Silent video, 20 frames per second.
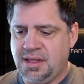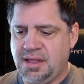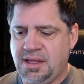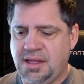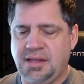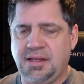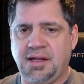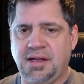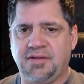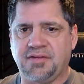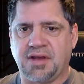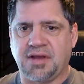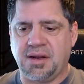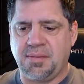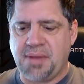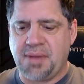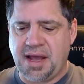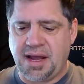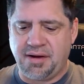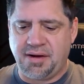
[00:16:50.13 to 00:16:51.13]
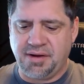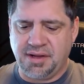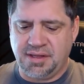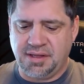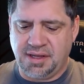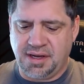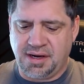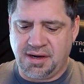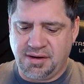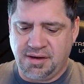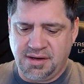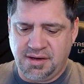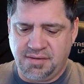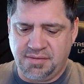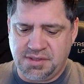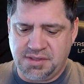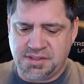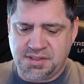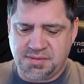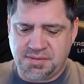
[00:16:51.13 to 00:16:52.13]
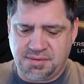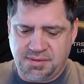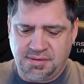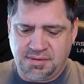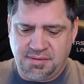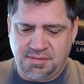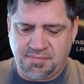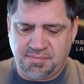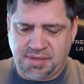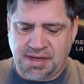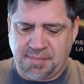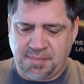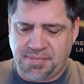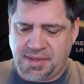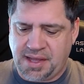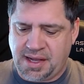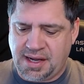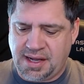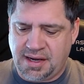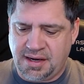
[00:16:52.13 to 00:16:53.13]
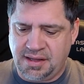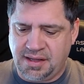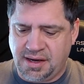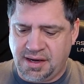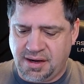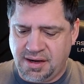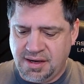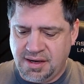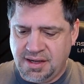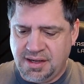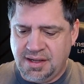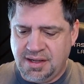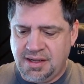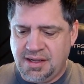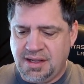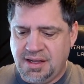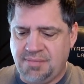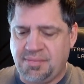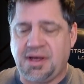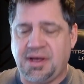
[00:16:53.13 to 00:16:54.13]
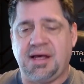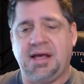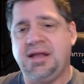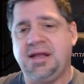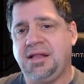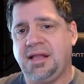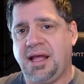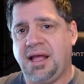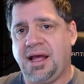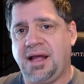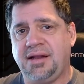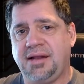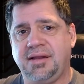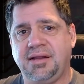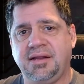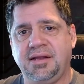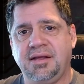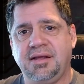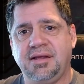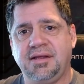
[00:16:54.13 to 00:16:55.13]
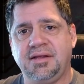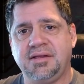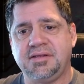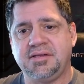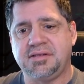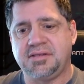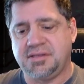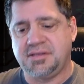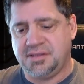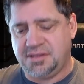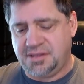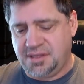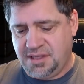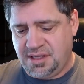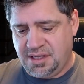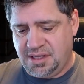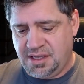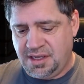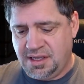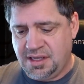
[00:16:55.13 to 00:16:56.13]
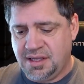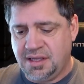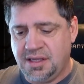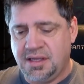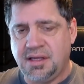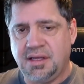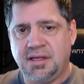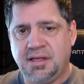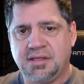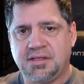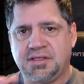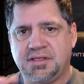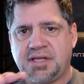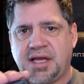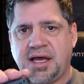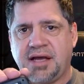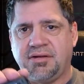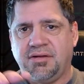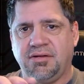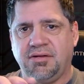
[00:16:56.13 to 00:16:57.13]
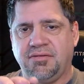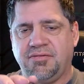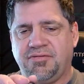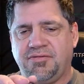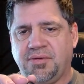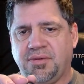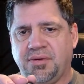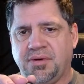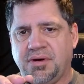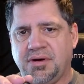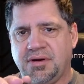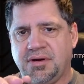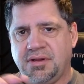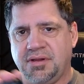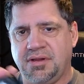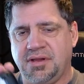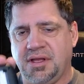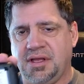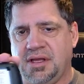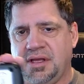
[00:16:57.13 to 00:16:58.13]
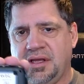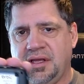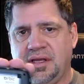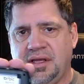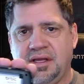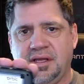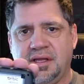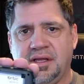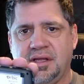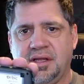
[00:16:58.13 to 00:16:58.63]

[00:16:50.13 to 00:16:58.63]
and then it's got a battery in there, and we just pop that out of there. And behind that is the saddle for the